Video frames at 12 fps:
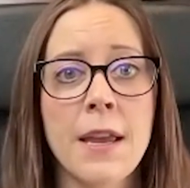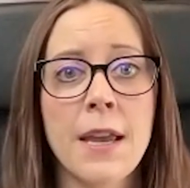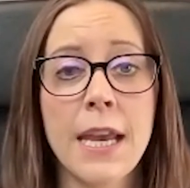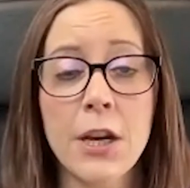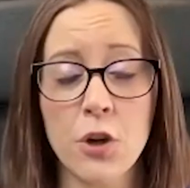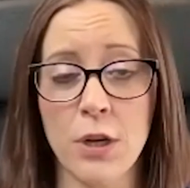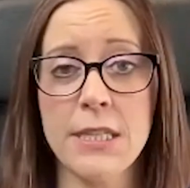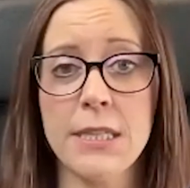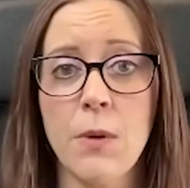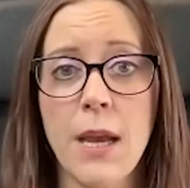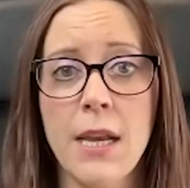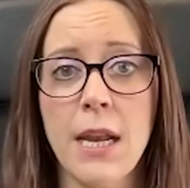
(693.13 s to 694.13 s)
increase
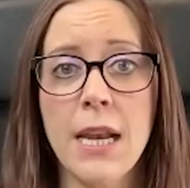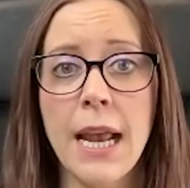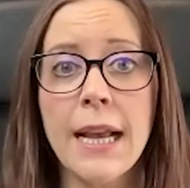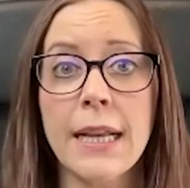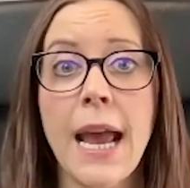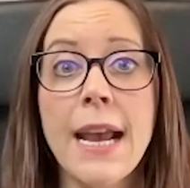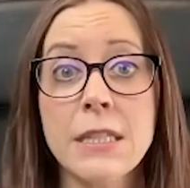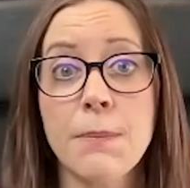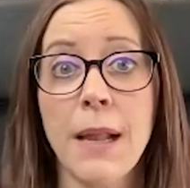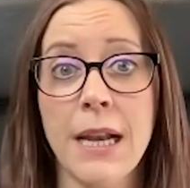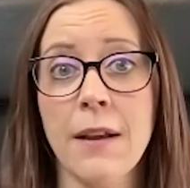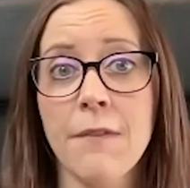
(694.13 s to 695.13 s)
in exit
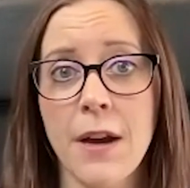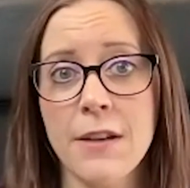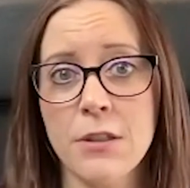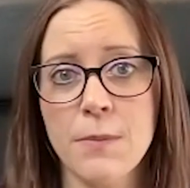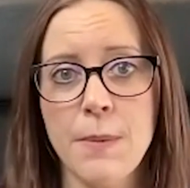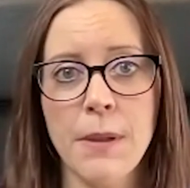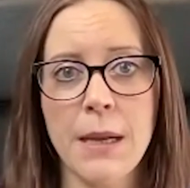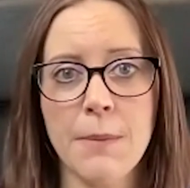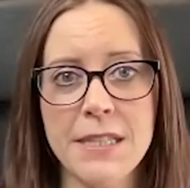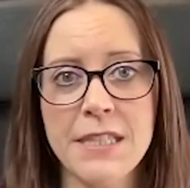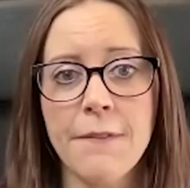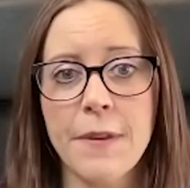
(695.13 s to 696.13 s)
planning advisors, people like
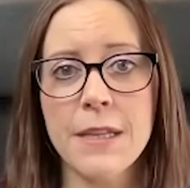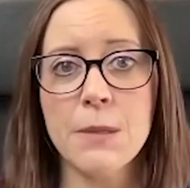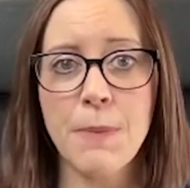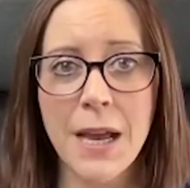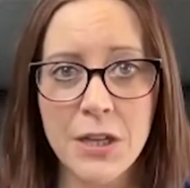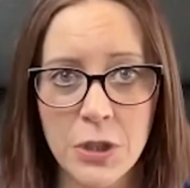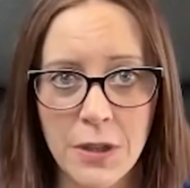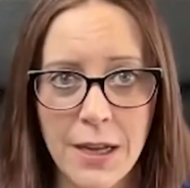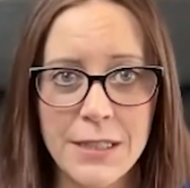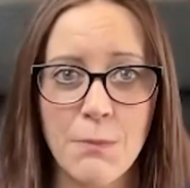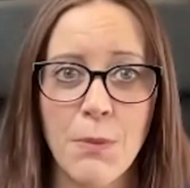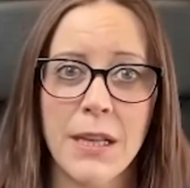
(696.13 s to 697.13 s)
myself that
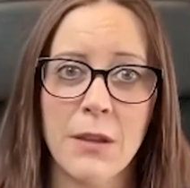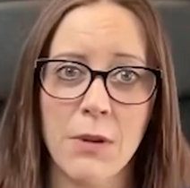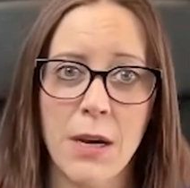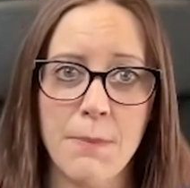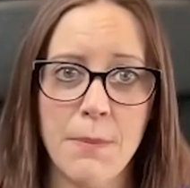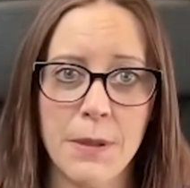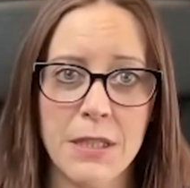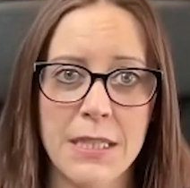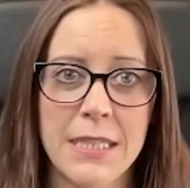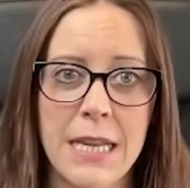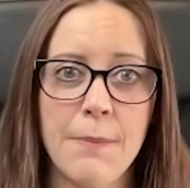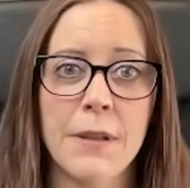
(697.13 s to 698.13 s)
specialize in bringing the right people to
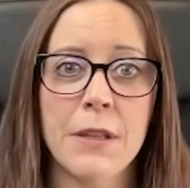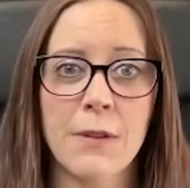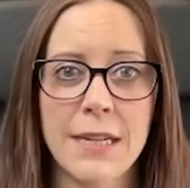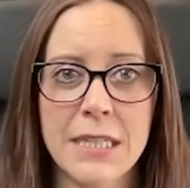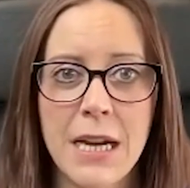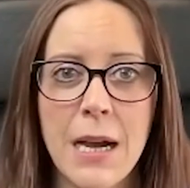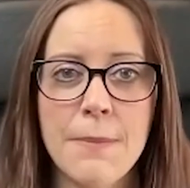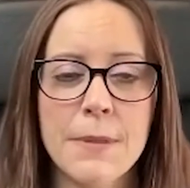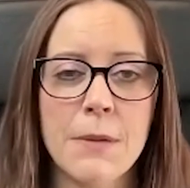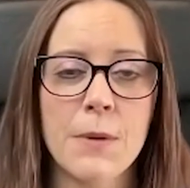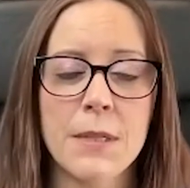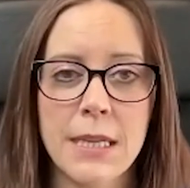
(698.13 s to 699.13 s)
the table at the right times.
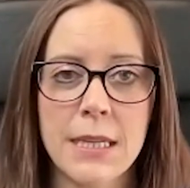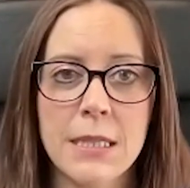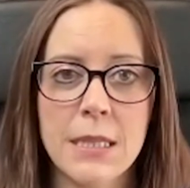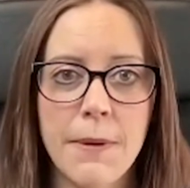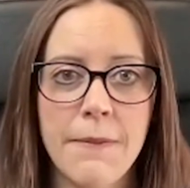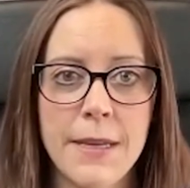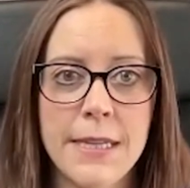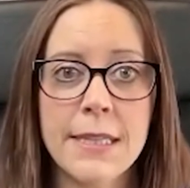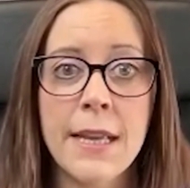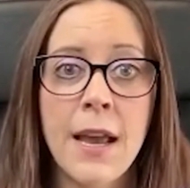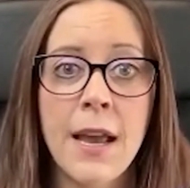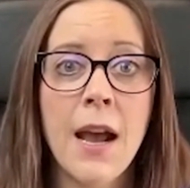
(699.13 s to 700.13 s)
And we're seeing CBVs
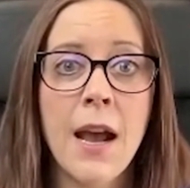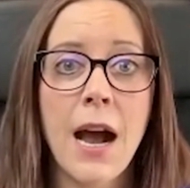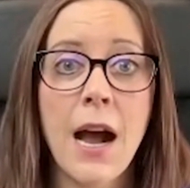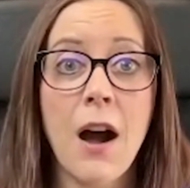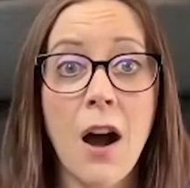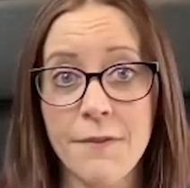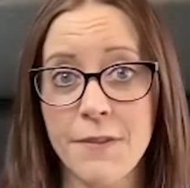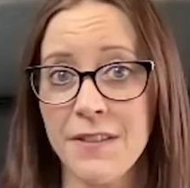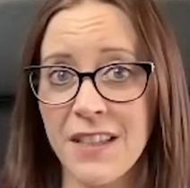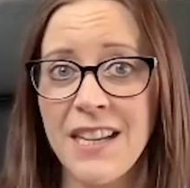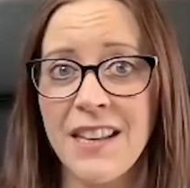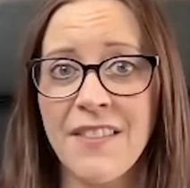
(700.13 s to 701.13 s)
often
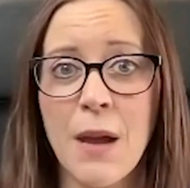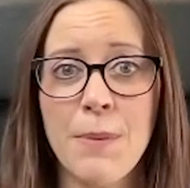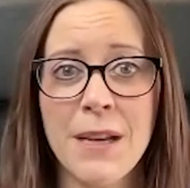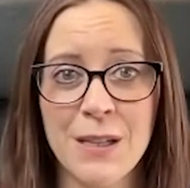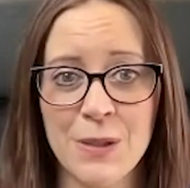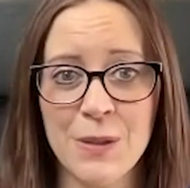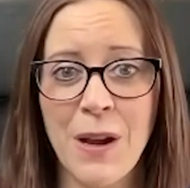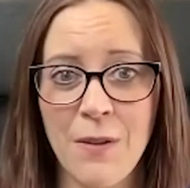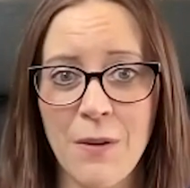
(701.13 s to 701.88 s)
leading that because of,